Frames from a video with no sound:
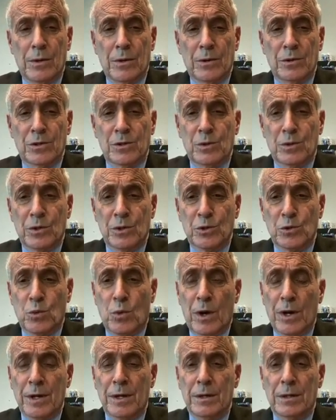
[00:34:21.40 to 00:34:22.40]
there's
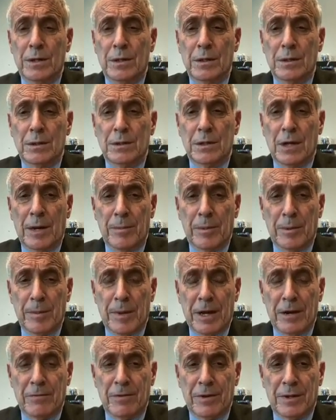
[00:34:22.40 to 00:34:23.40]
one type of
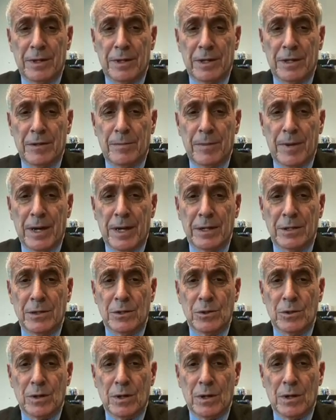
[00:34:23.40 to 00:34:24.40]
benefit that
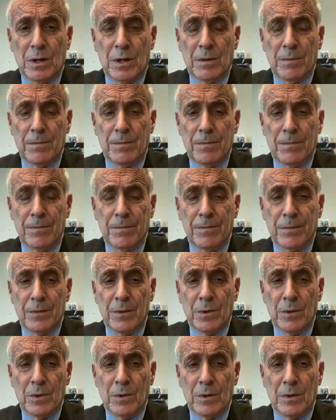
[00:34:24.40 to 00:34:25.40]
depends on
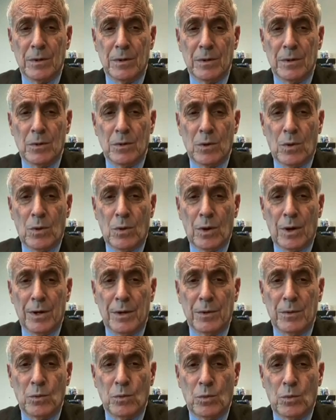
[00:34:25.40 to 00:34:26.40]

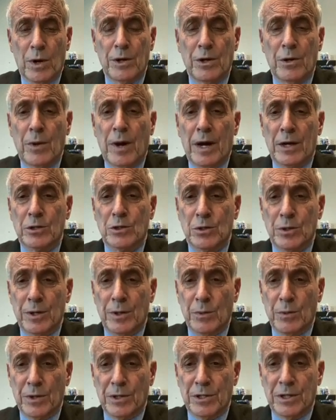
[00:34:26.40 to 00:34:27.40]
what you
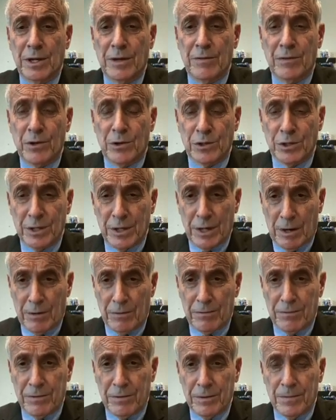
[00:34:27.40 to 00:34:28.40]
actually receive
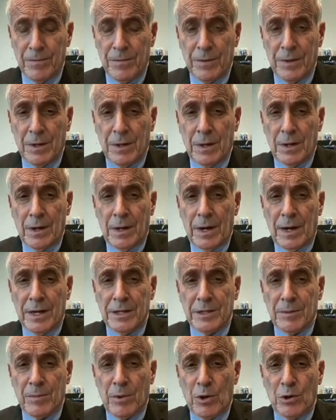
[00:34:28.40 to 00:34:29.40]
yourself,
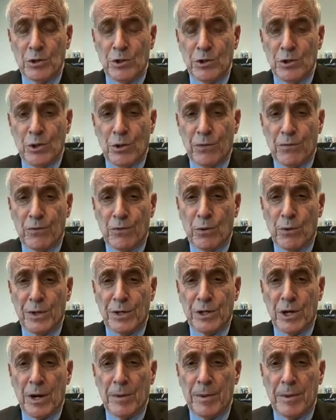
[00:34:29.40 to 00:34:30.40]
as opposed to your full
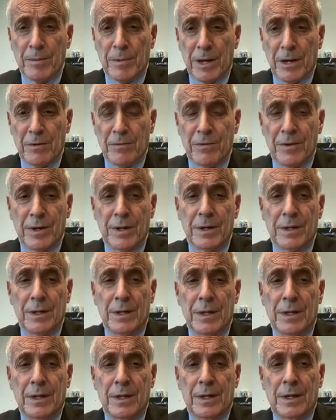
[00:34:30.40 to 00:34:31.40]
retirement benefit.
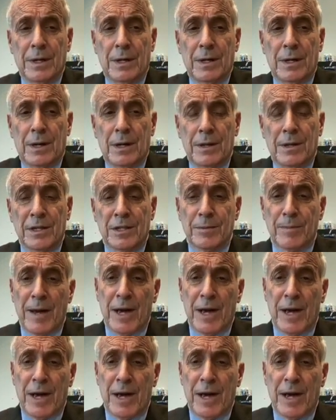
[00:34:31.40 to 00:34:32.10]
The